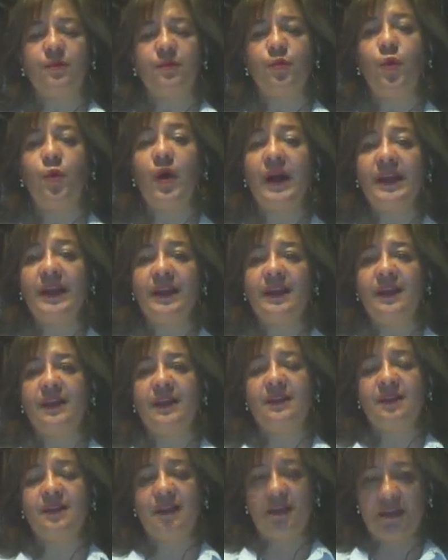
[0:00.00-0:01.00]
why
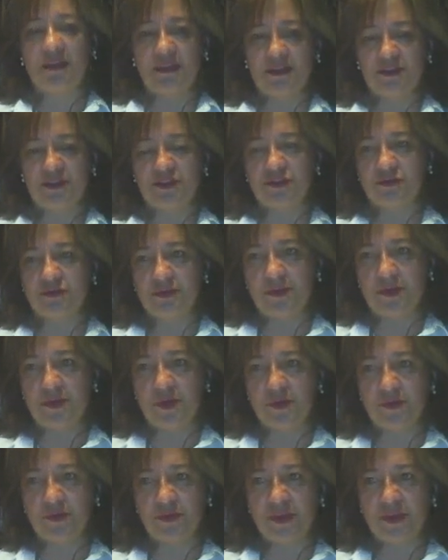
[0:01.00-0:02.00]
the literature
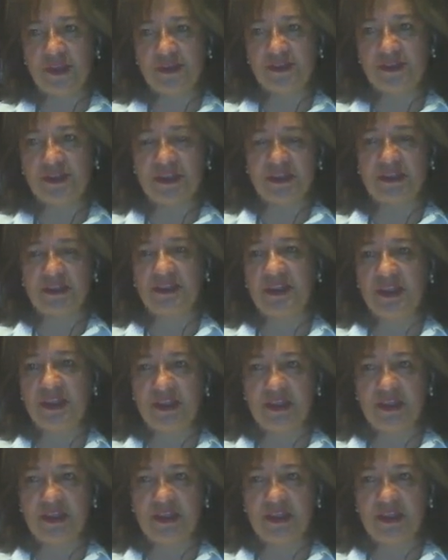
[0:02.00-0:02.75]
review is needed,